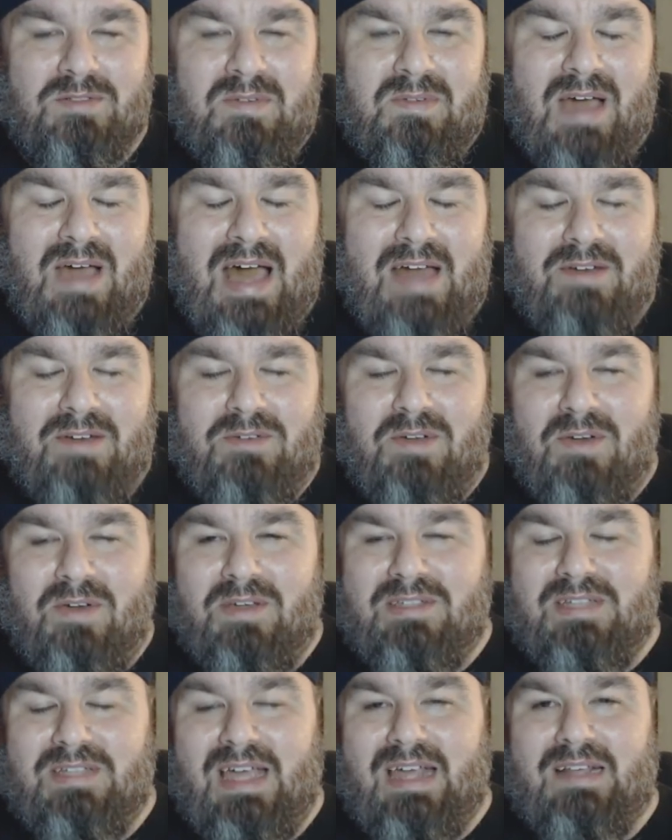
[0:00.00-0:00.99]
Now, I don't know
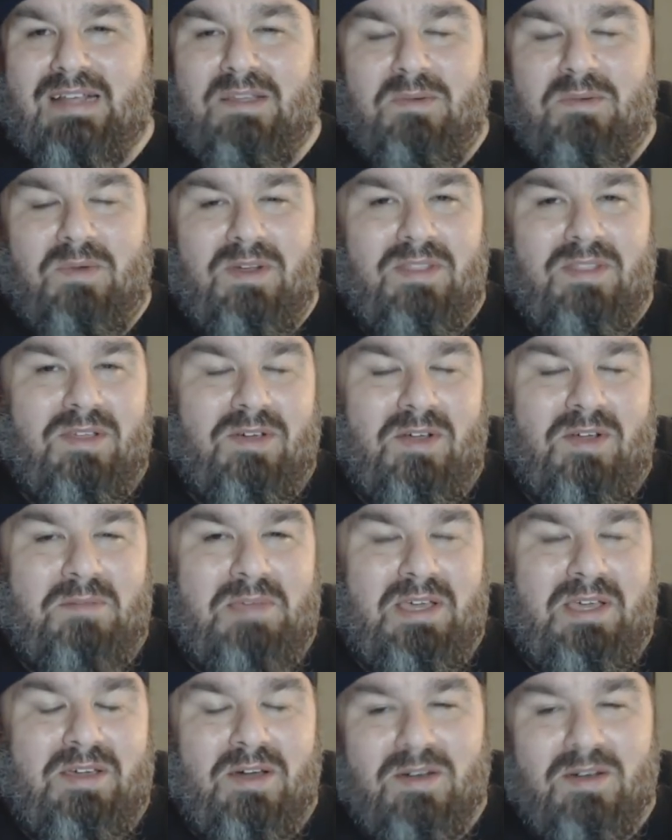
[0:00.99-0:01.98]
exactly where they're going to
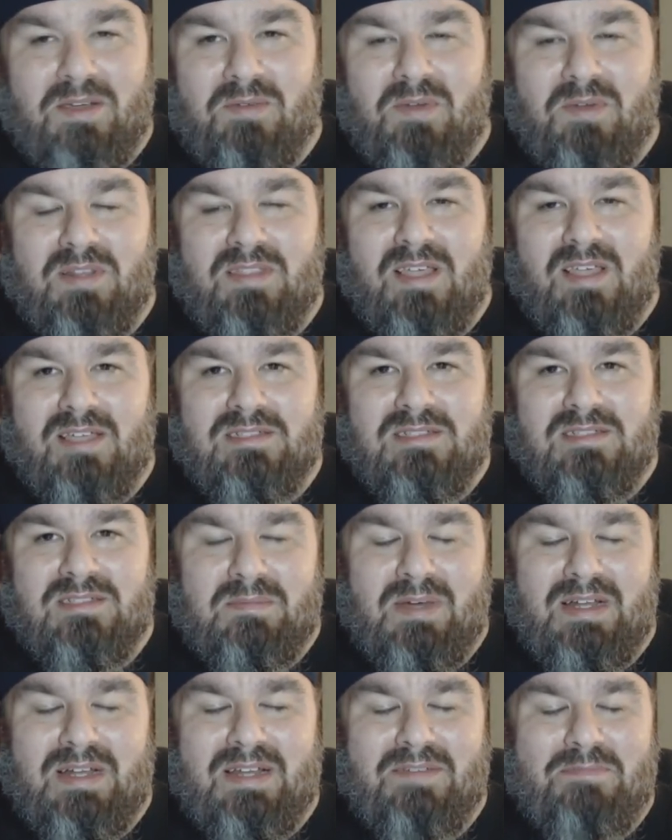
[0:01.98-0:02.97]
be going with this,
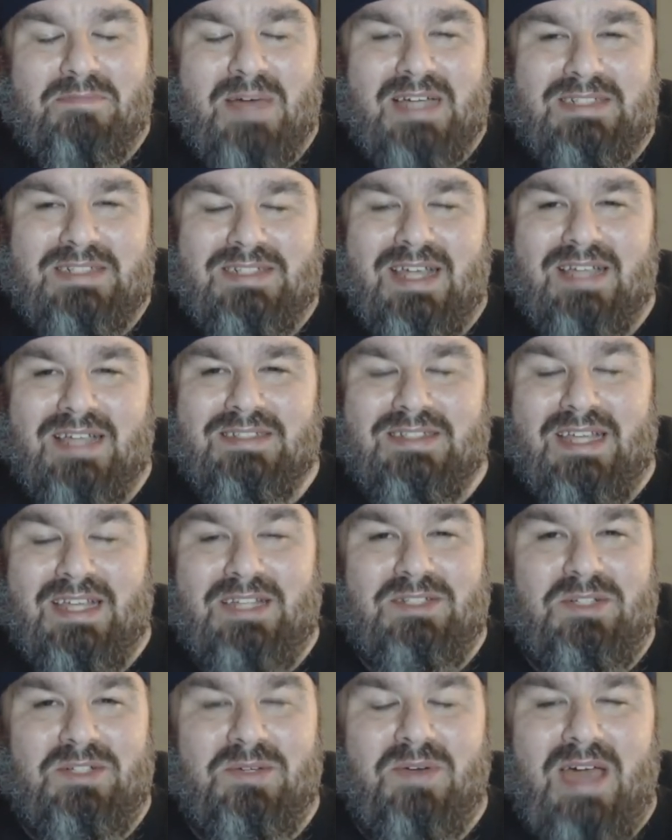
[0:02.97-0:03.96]
but if by chance they
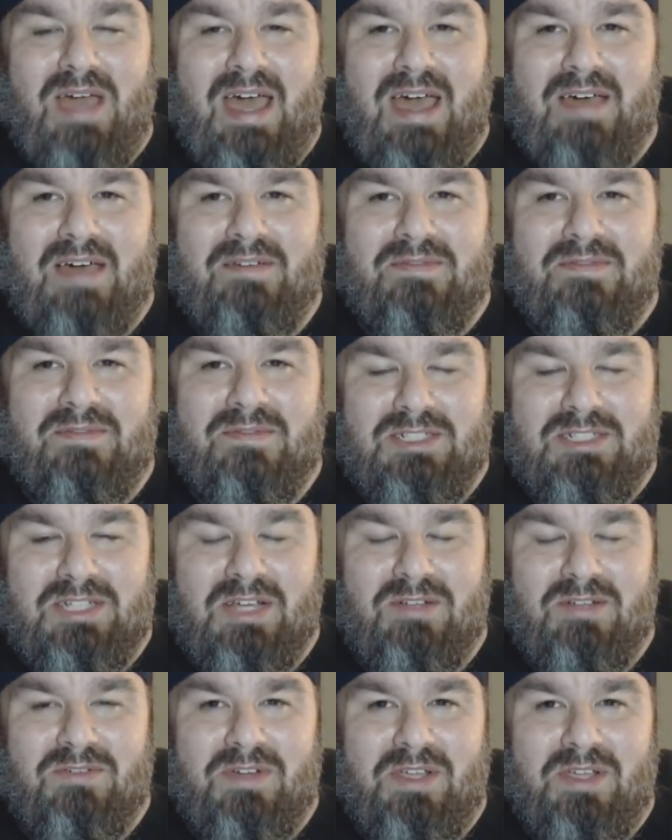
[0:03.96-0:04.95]
do have a
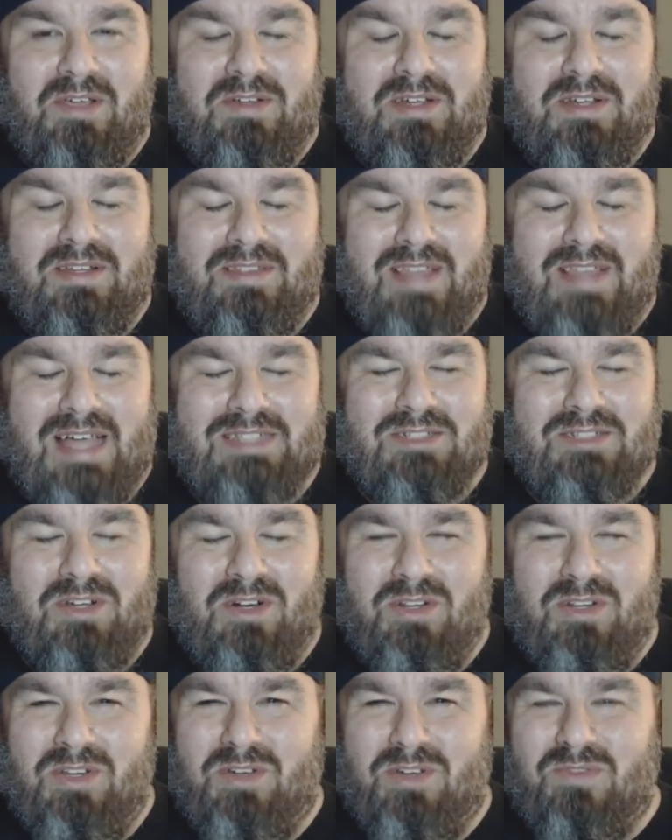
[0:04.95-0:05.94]
Shield reunion, that's
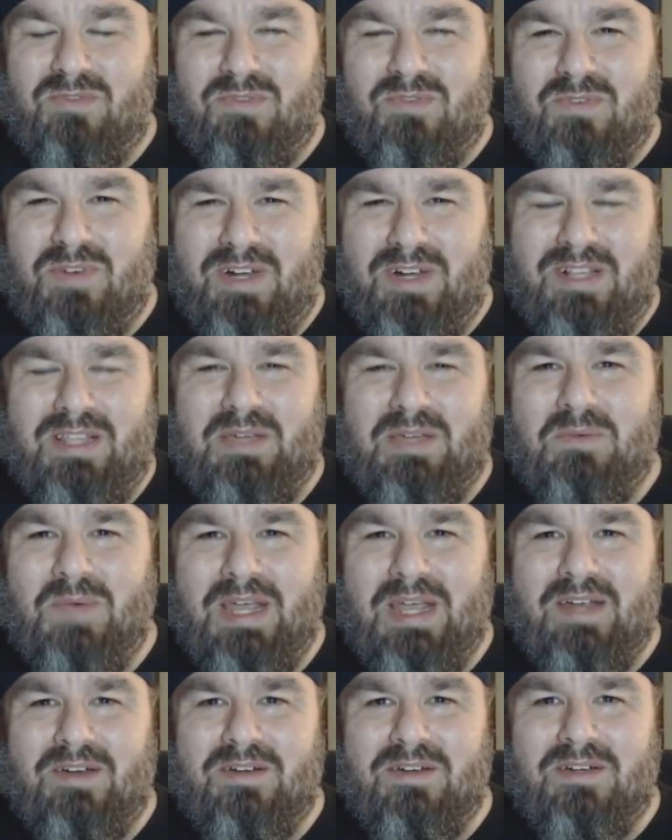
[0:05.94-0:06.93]
going to look really
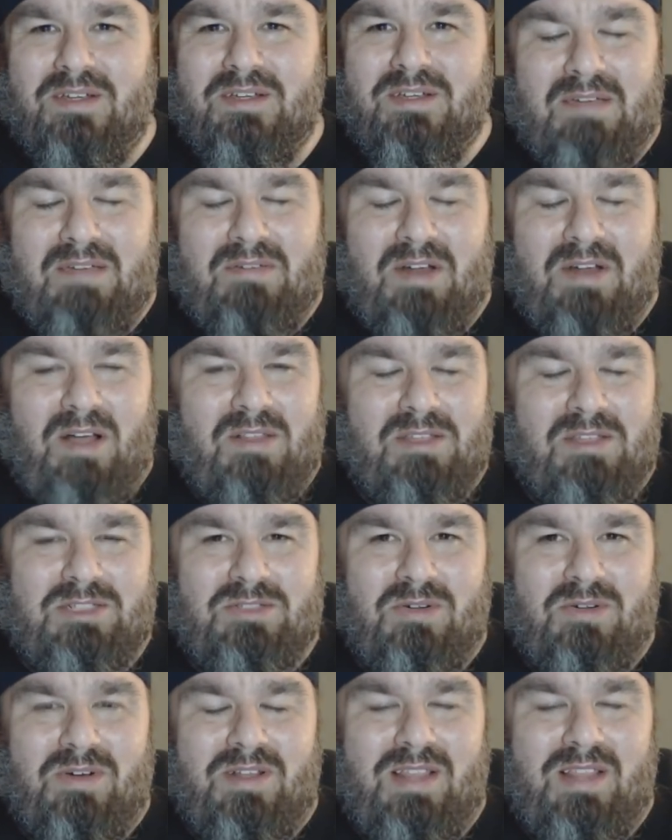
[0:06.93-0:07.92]
weird given all the
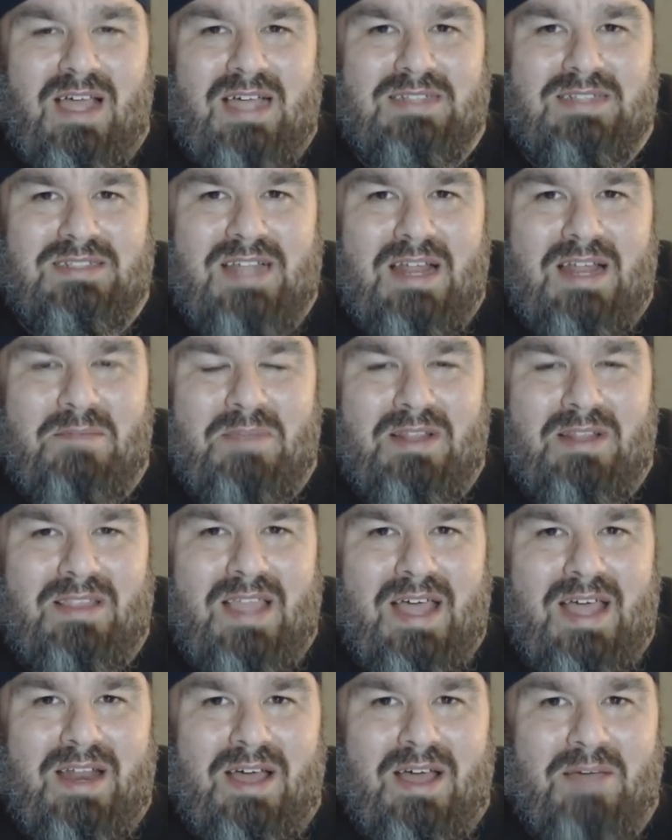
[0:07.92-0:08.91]
storylines that have been
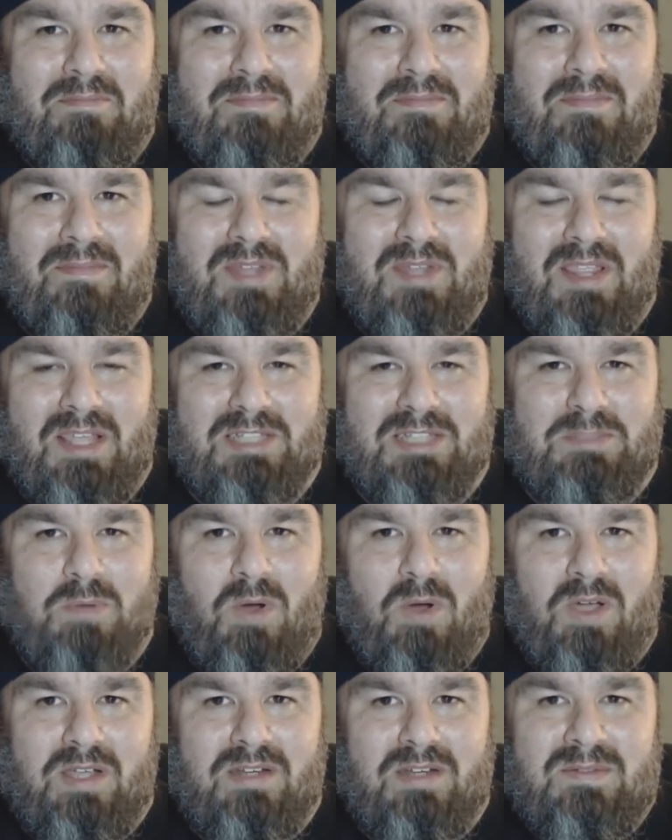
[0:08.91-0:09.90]
led up to this
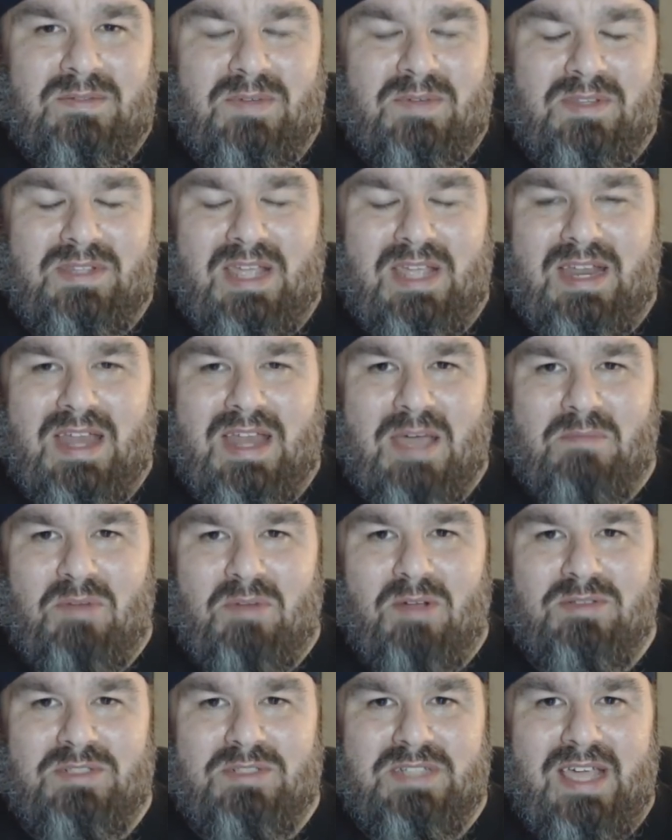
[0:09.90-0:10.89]
point. With Dean
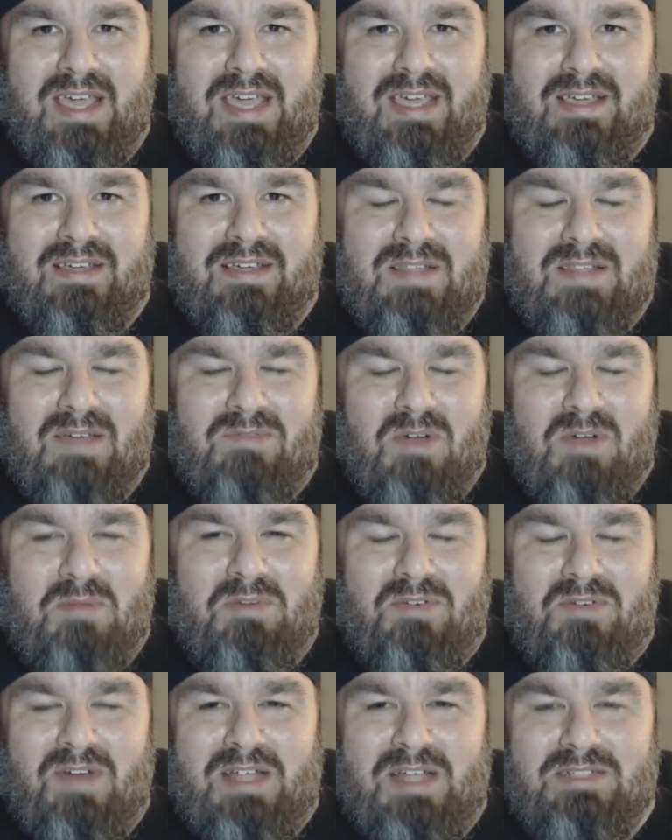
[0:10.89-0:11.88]
Ambrose saying that
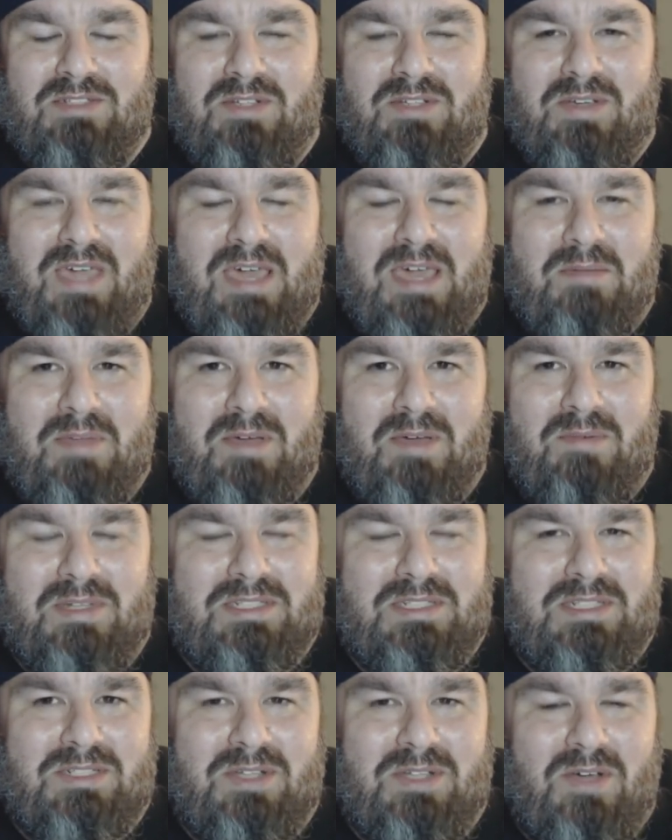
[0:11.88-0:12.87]
Roman Reigns' leukemia
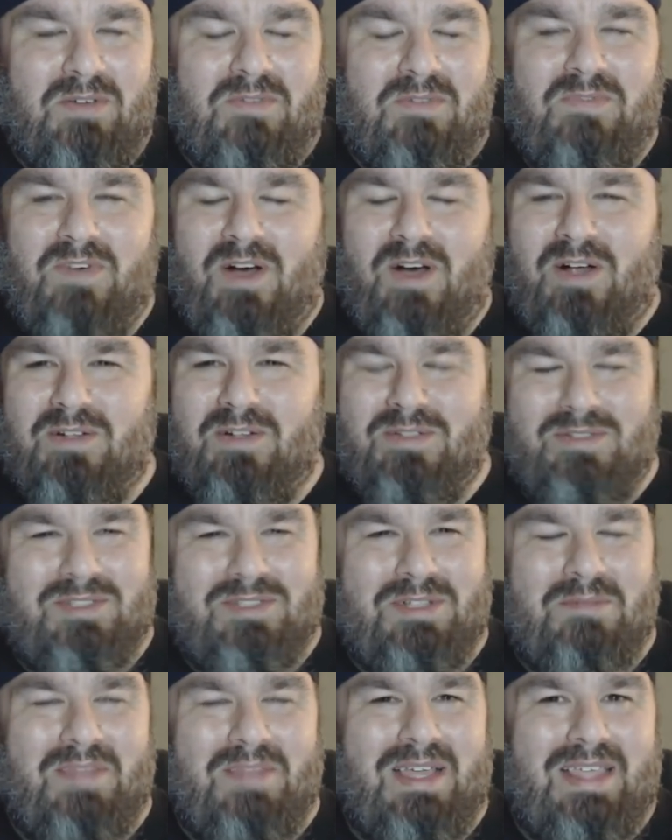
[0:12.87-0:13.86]
was his own fault or
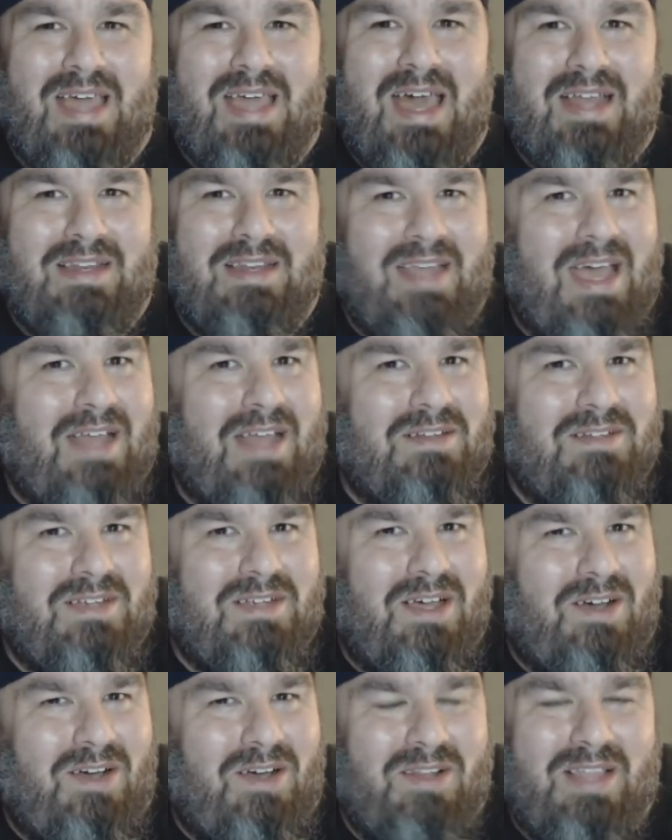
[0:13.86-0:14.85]
something like that,
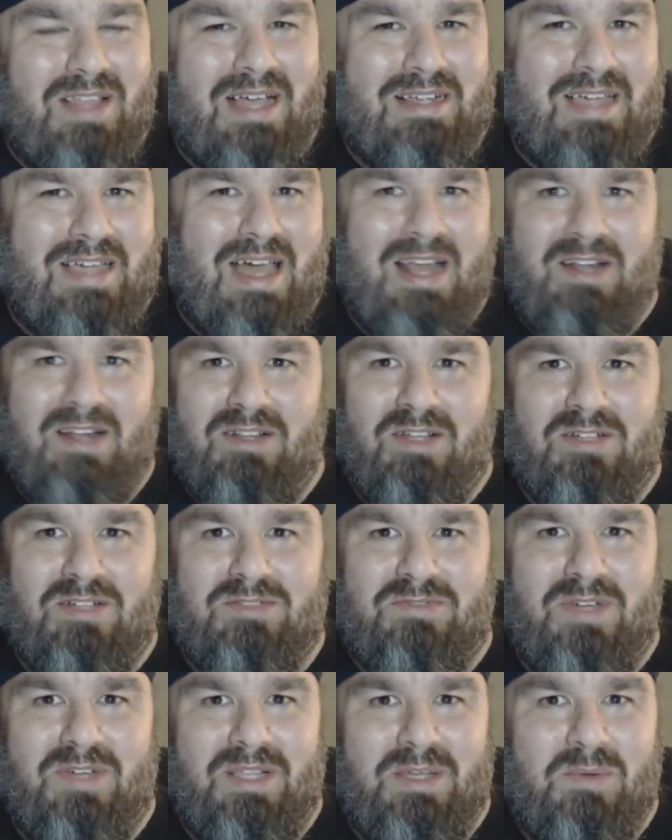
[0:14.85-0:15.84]
all that kind of looks
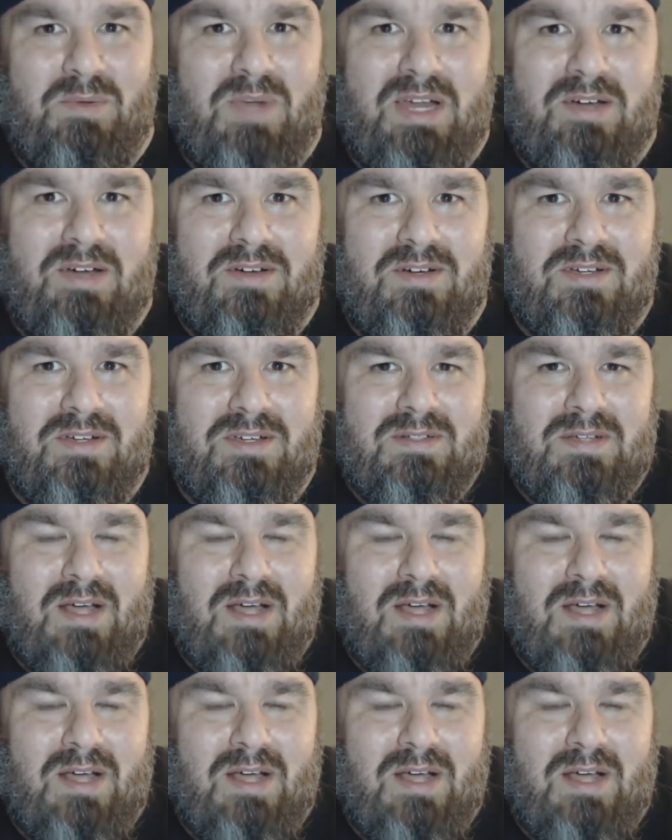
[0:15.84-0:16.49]
really weird.